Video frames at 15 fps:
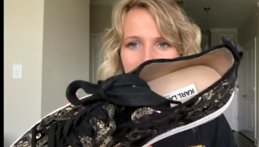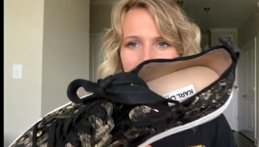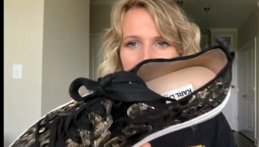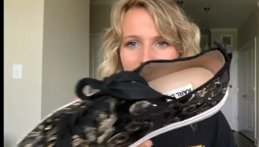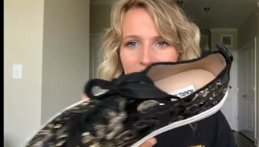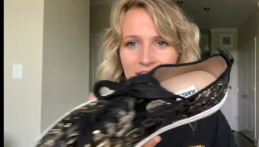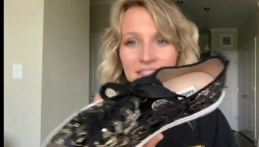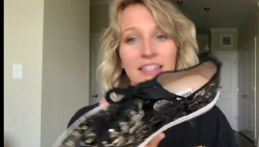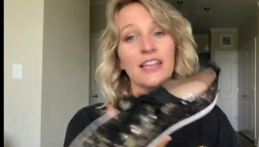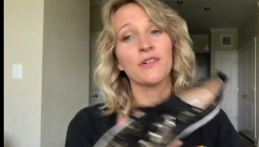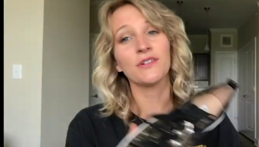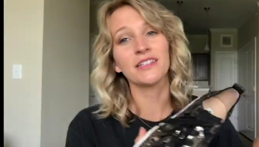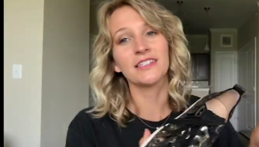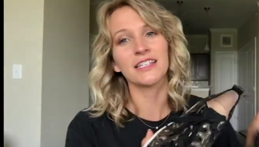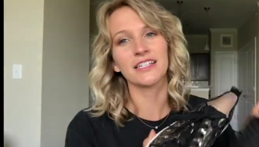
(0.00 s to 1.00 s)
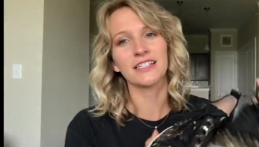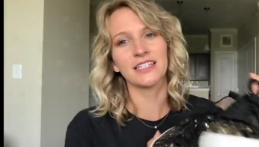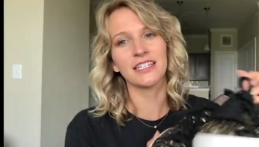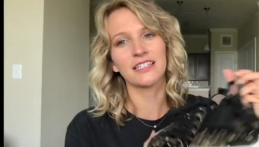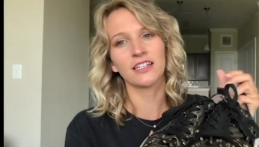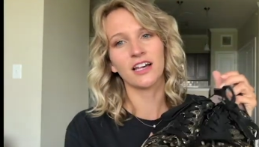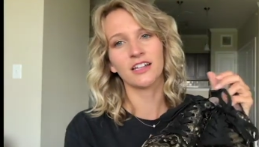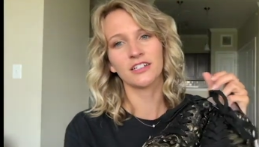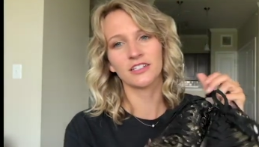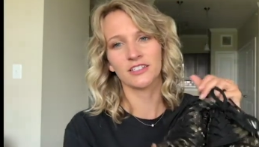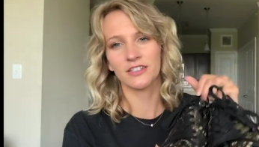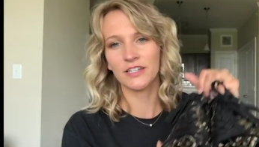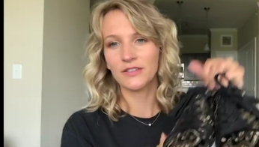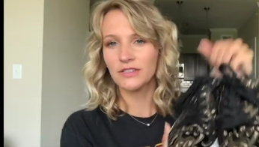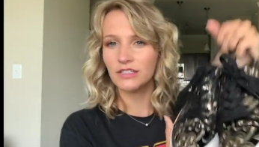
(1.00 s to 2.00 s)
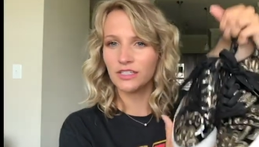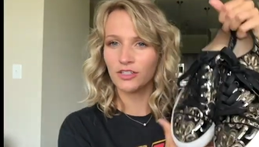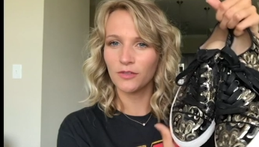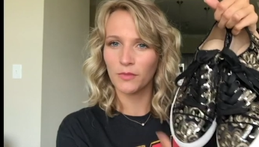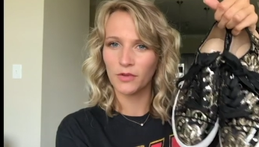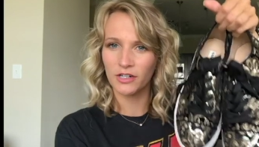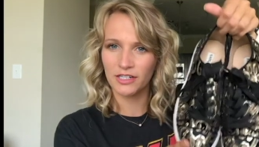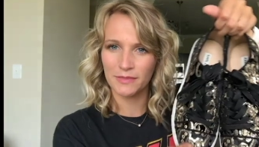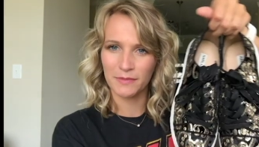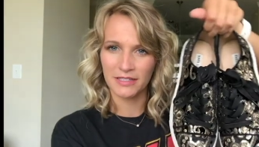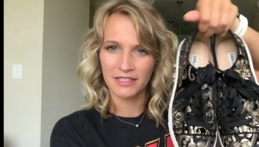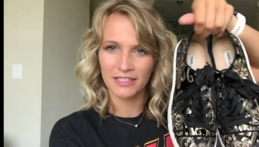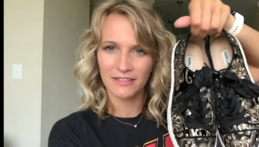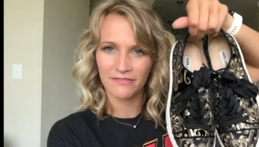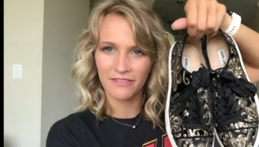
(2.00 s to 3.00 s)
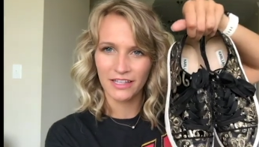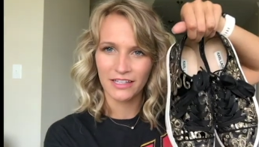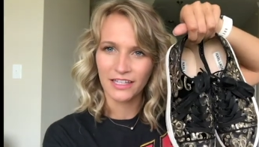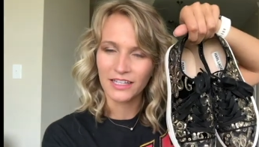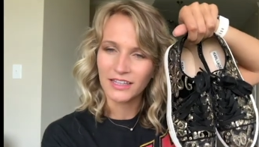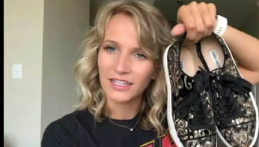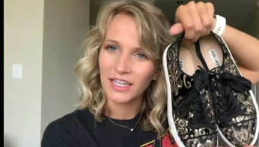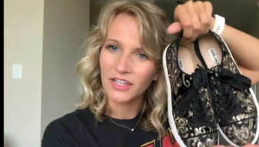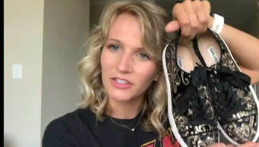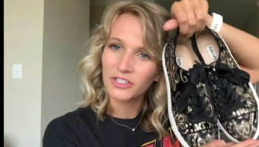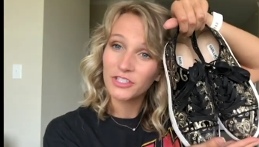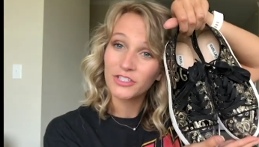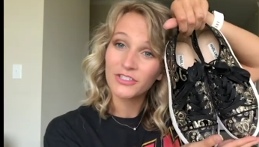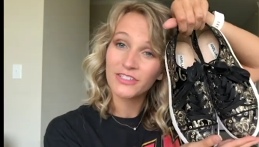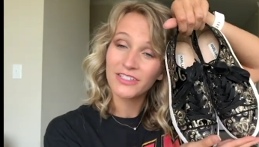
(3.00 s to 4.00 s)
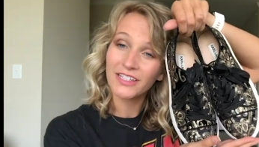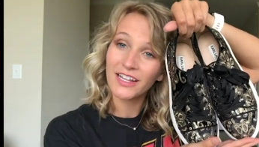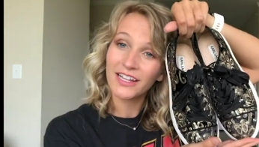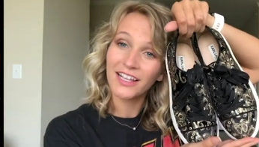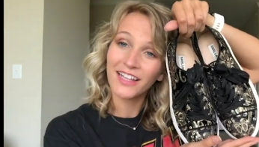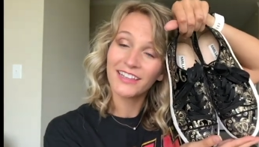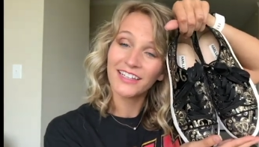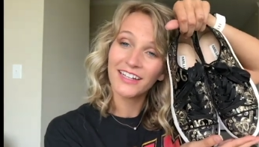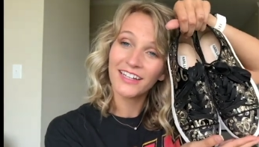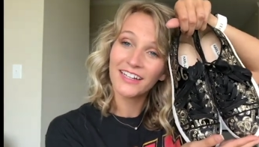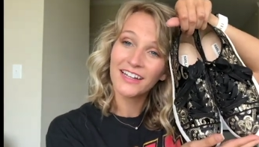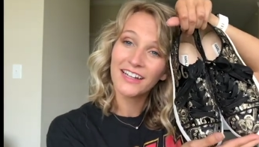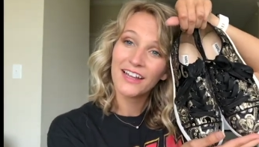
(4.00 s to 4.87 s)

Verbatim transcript: six. They were $16, so they were a little more expensive than like the other shoes that I got there.